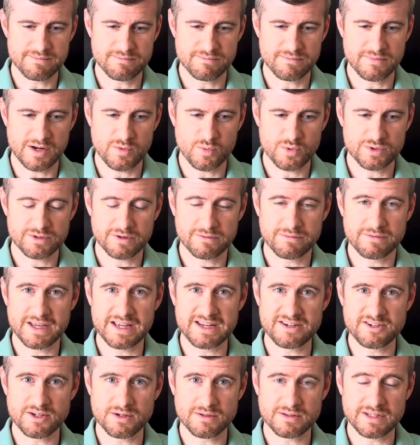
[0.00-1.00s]
wonder if
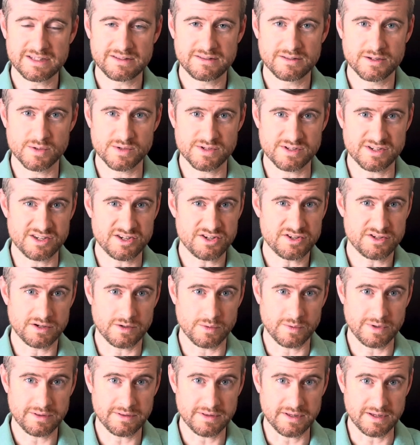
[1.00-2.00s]
they knew that there was an
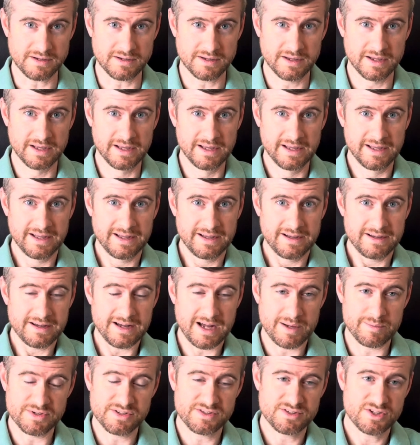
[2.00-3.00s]
issue with it.
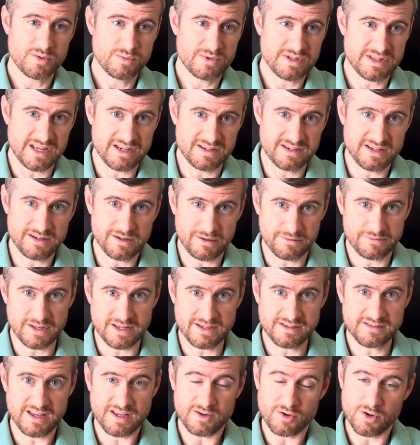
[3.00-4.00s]
I'm assuming they did if
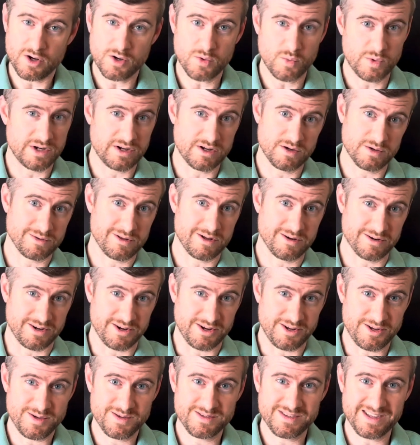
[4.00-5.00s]
they said, oh, we no
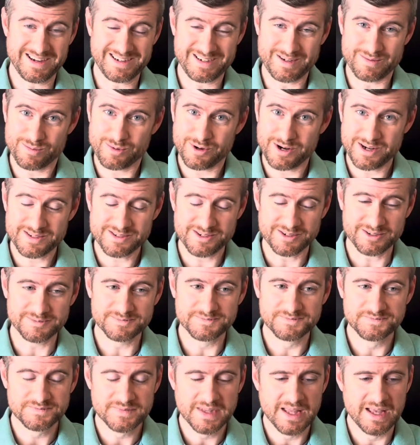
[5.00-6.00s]
longer use that compressor.
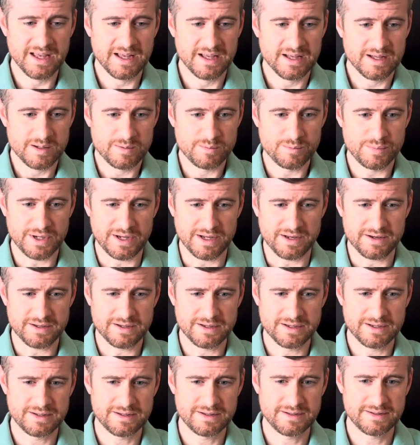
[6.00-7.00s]
But
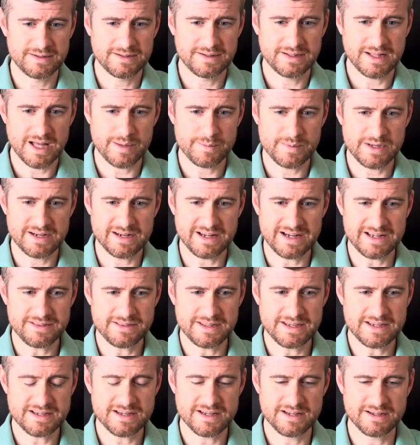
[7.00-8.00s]
I
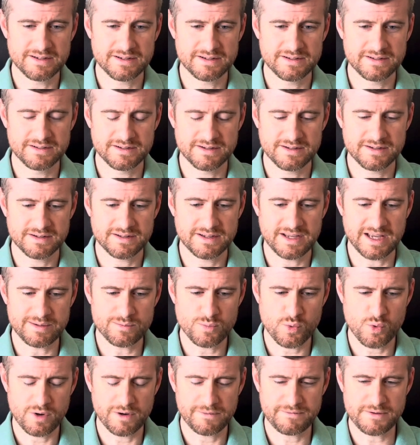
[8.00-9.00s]
think
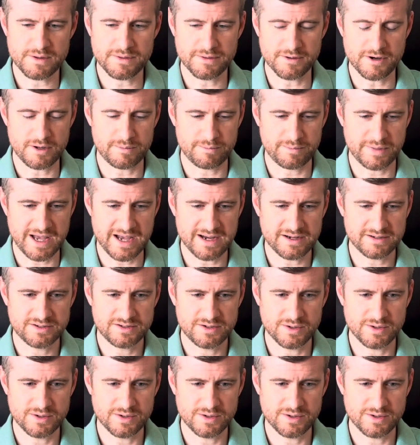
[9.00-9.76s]
Kenmore, if you thought back